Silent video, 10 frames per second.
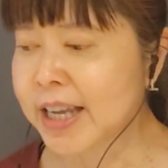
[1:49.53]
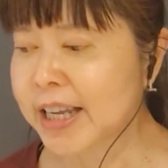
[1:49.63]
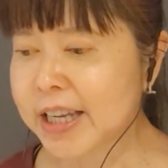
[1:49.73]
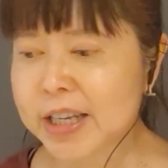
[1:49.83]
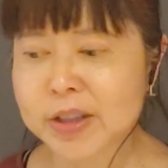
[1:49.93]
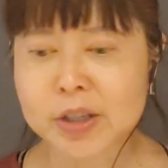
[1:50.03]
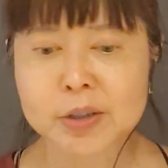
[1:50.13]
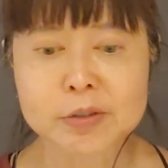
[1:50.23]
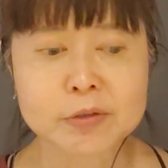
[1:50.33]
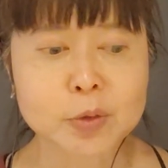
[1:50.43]
in
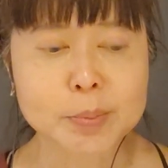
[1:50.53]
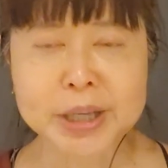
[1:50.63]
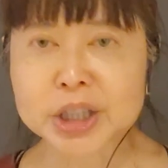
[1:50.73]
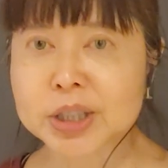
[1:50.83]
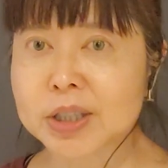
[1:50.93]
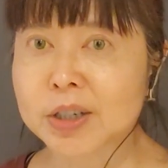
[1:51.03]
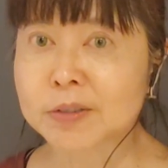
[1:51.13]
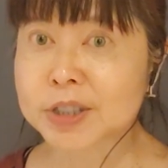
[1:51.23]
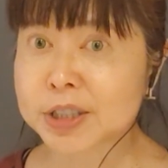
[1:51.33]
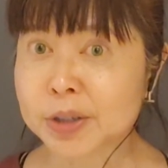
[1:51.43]
the formation of
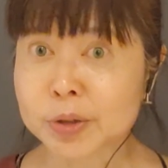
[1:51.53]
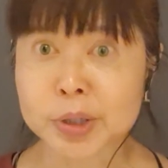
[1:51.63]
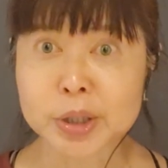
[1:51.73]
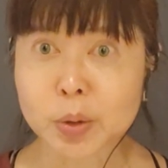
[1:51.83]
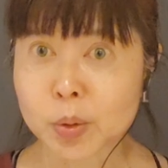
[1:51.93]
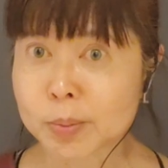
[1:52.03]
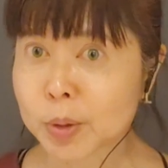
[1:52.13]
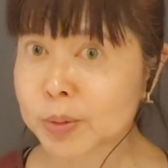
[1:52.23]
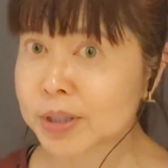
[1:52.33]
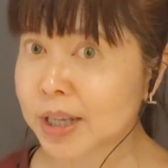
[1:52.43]
steroid
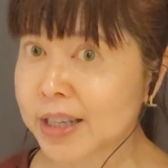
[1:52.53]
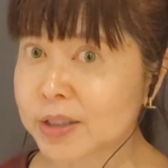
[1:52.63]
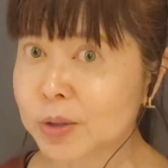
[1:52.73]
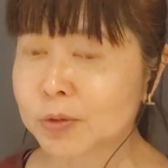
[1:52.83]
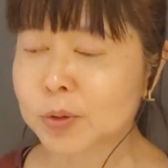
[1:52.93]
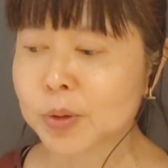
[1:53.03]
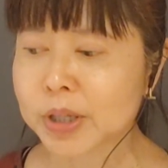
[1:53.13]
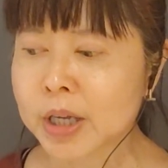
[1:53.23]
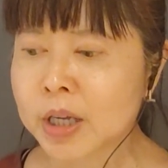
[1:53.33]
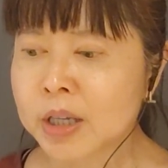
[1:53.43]
hormones and so forth.
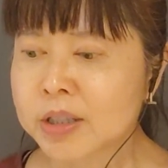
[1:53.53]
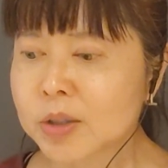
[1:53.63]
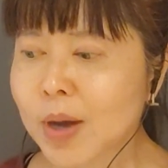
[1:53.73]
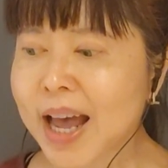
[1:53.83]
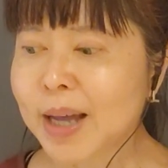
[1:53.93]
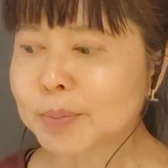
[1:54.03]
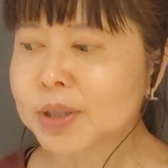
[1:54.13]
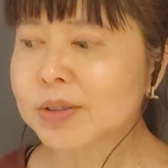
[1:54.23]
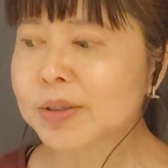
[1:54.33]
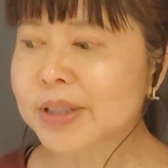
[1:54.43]
So
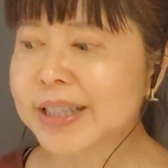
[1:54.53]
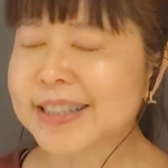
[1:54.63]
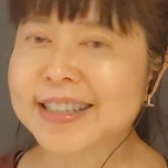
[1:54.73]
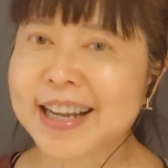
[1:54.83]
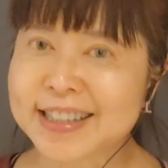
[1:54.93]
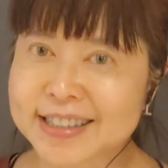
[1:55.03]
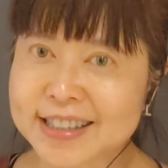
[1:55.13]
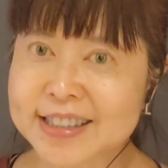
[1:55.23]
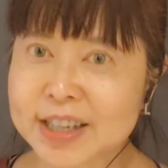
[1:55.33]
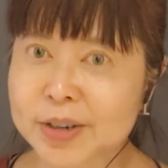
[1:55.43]
absolutely
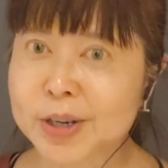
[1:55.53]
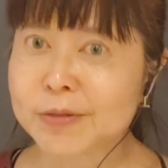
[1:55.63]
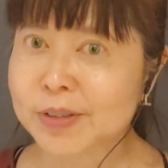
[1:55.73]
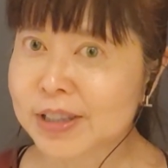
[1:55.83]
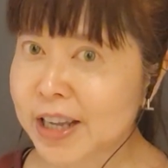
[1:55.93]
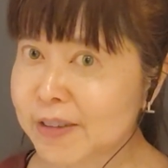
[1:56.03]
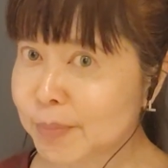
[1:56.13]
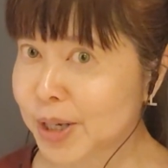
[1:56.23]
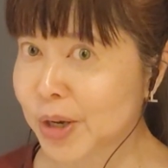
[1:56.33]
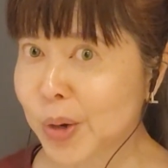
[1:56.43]
necessary for life,
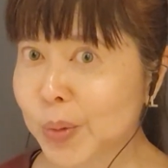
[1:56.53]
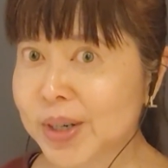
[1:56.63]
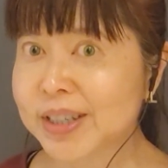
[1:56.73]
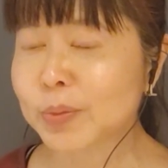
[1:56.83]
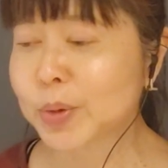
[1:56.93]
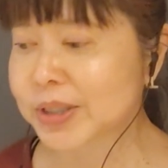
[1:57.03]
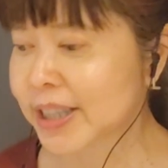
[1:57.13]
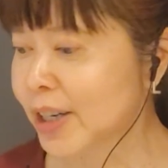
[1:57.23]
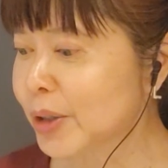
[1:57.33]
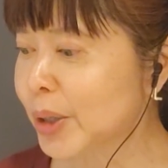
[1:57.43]
but no one will
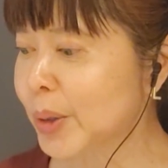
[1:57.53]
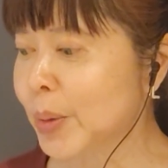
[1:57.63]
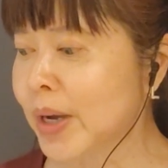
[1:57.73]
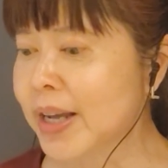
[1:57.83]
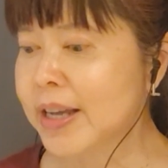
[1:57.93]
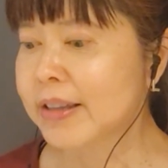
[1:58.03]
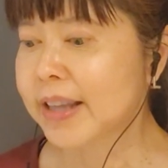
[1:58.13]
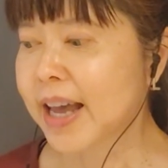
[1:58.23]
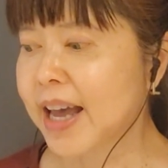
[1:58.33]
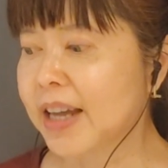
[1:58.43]
tell you
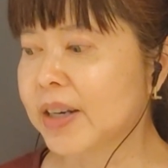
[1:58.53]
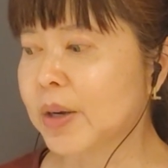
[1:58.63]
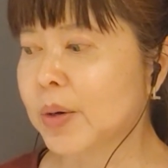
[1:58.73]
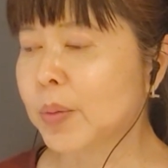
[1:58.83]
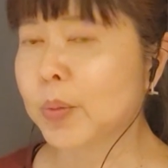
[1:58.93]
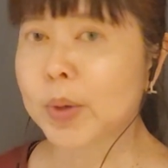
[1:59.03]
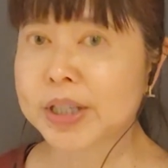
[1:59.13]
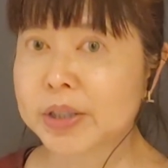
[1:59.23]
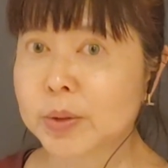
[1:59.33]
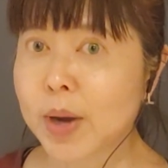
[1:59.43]
that when
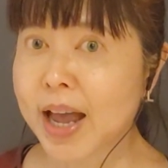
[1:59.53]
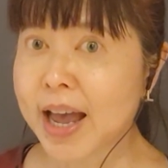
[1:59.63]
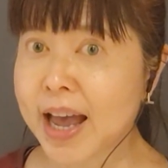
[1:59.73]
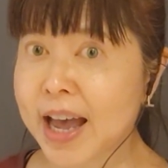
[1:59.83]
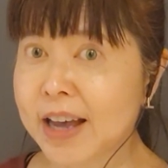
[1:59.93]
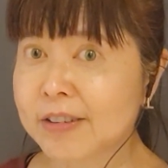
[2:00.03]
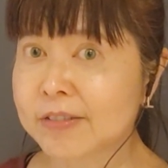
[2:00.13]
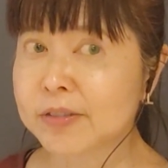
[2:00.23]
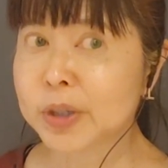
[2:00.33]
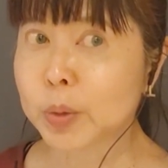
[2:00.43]
you have
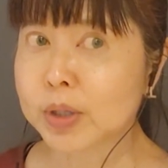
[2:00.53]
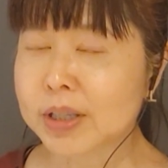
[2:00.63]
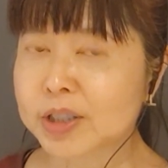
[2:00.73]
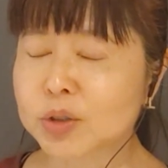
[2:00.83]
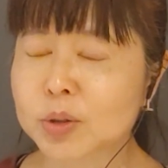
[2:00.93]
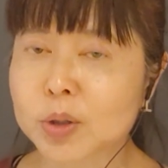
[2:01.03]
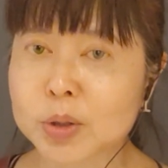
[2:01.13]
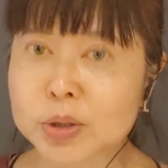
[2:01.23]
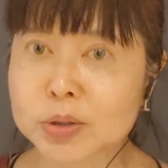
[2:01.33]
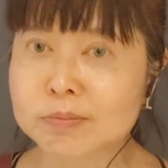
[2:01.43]
no cholesterol or
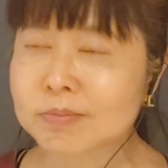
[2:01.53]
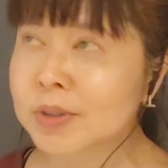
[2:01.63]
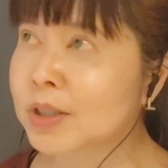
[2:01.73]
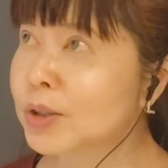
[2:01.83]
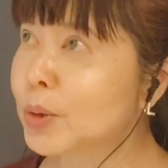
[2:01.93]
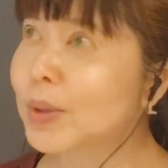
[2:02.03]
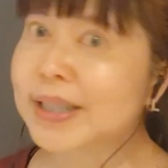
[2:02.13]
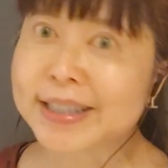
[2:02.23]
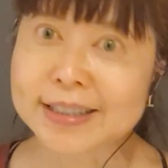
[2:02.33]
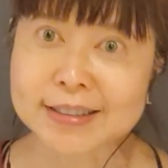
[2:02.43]
too little